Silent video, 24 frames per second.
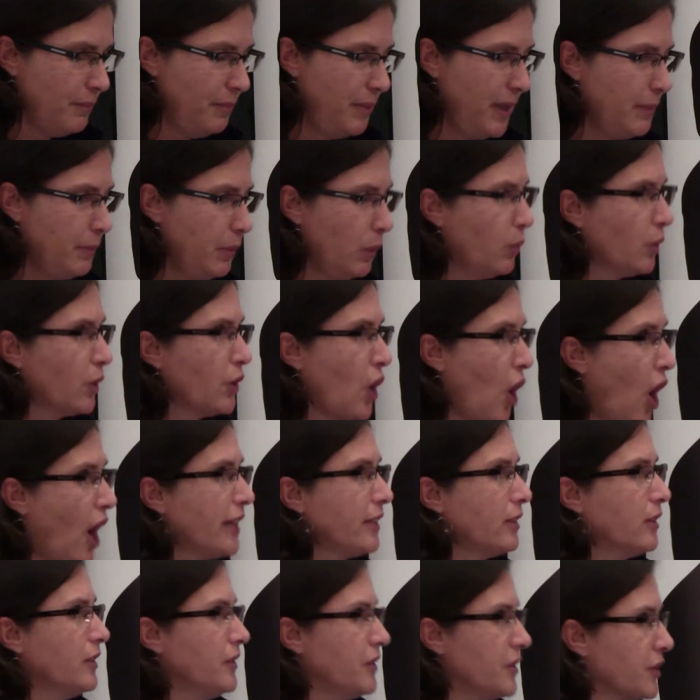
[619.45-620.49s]
people were
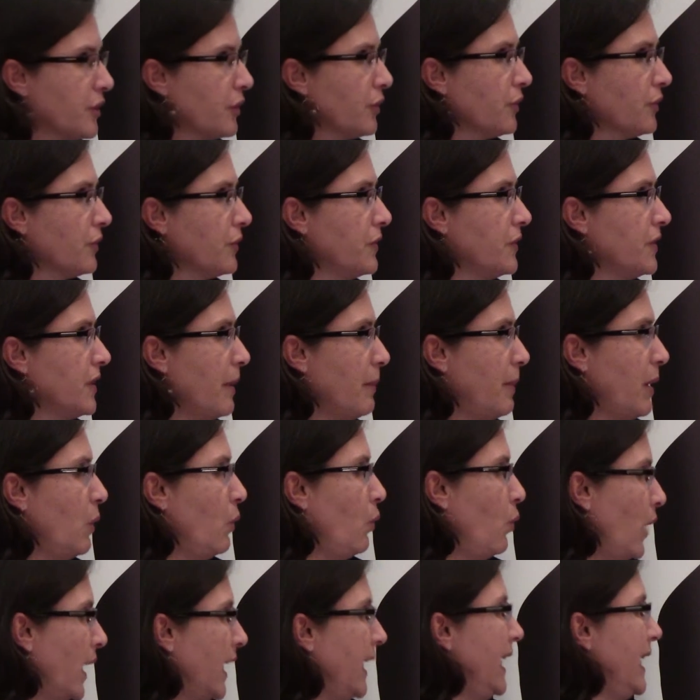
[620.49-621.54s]
not concerned about
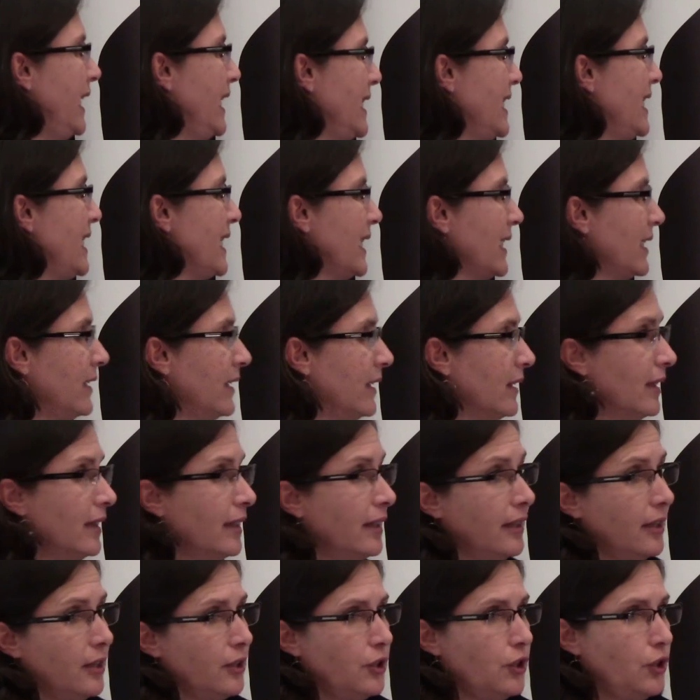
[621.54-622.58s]
what he did
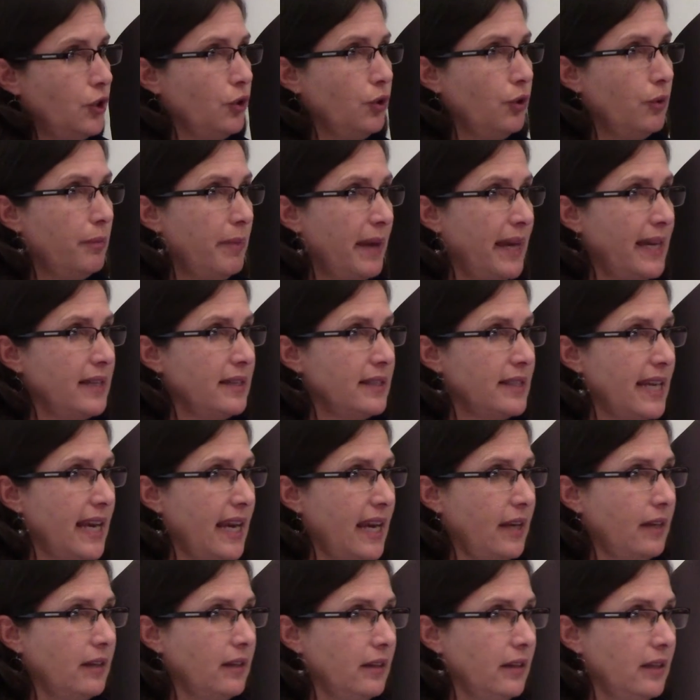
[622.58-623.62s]
to
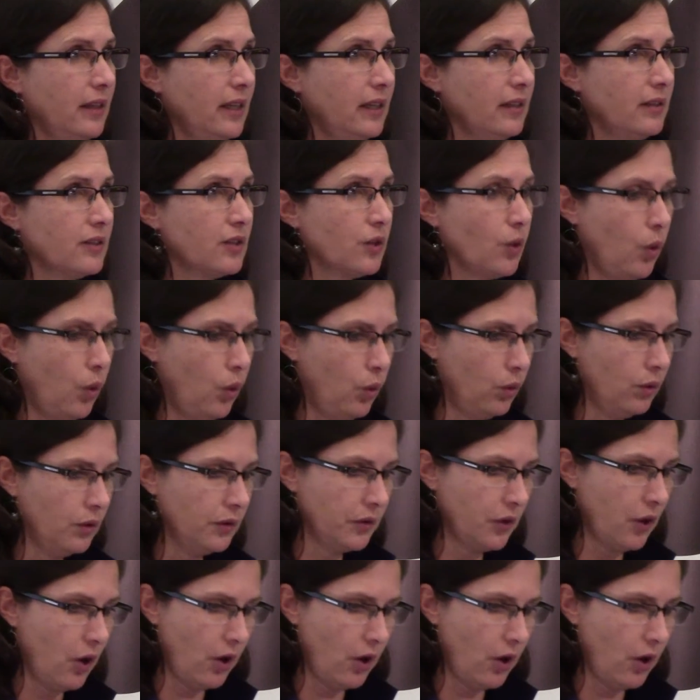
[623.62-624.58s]
maintain his hold